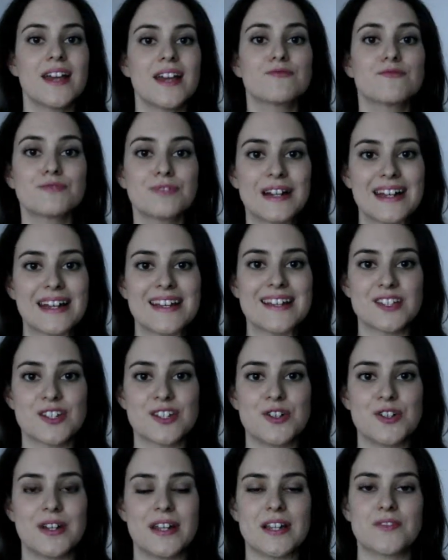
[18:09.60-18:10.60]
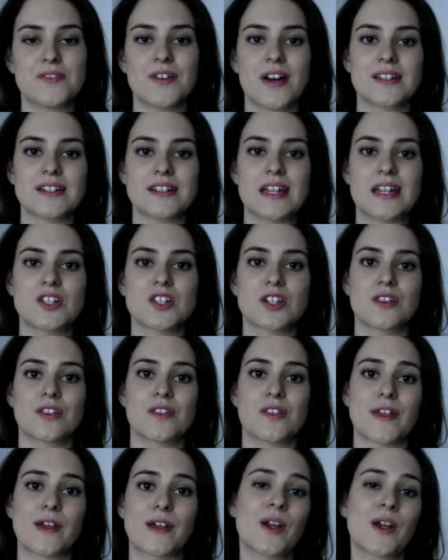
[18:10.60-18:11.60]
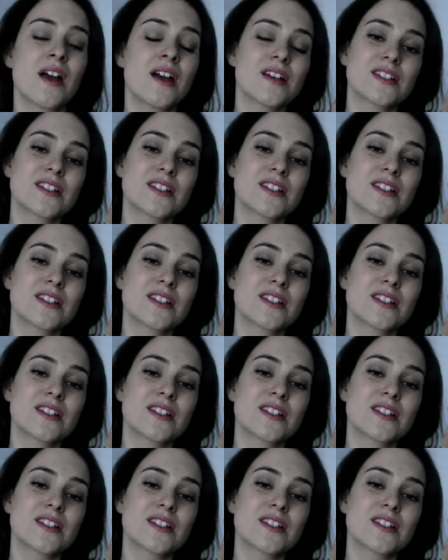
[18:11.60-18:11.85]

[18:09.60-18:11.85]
It really is a unique foundation though,